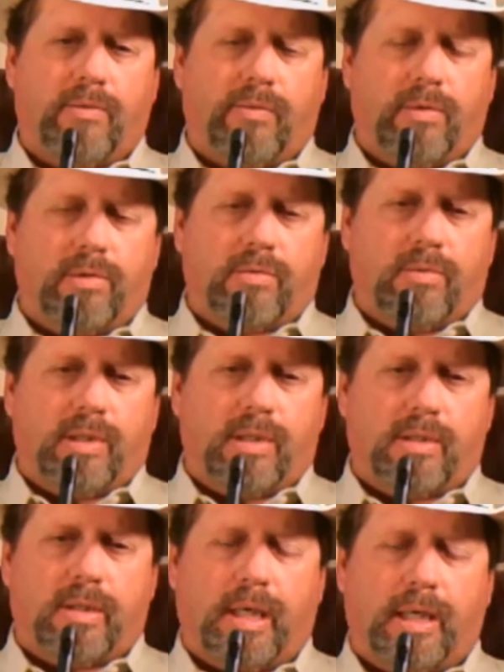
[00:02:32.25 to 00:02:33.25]
First one
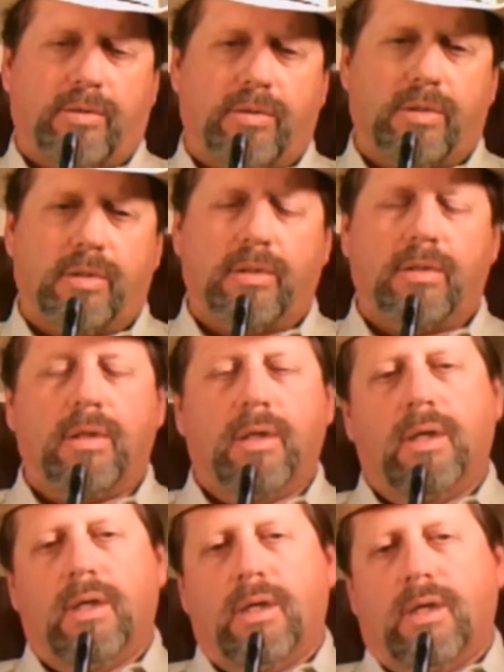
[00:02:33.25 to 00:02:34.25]
is nitrogen.
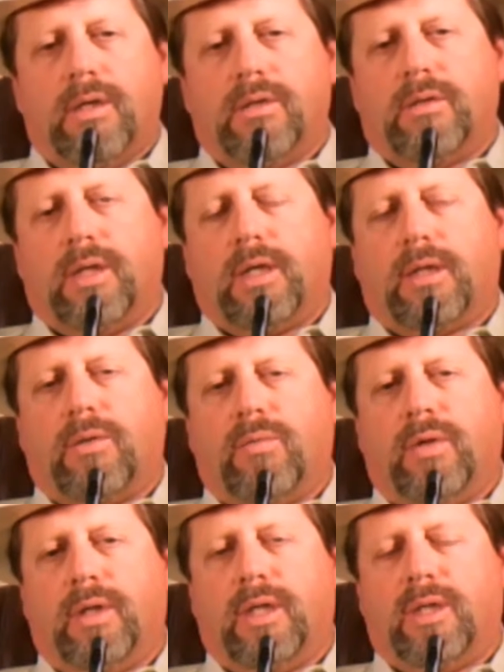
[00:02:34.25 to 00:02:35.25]
Second
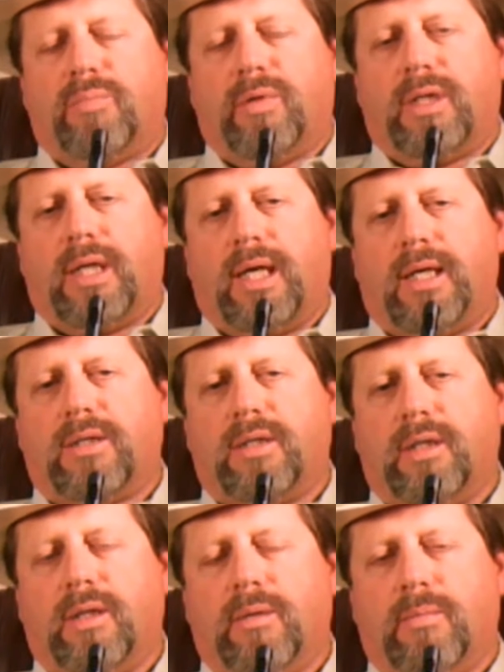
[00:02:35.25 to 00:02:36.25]
one is
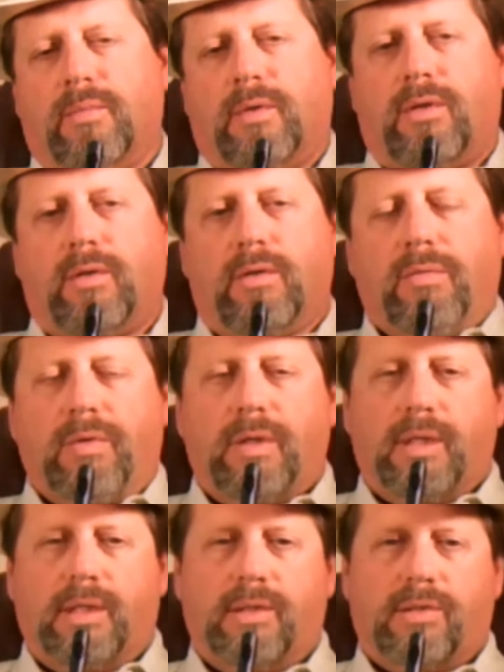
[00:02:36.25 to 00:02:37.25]
potassium. Third one
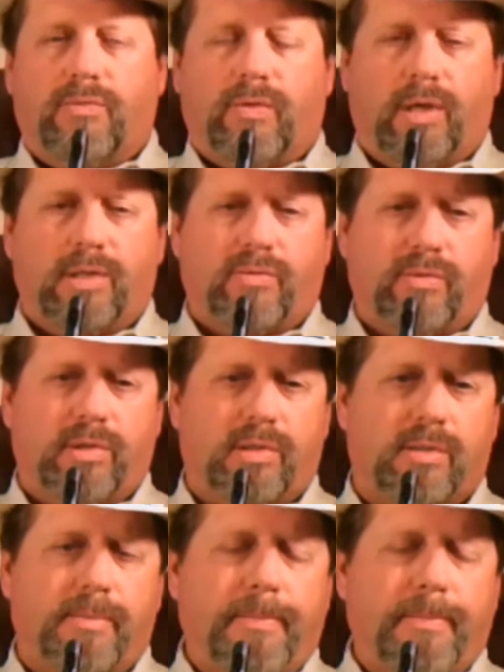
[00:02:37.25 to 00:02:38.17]
is phosphorus.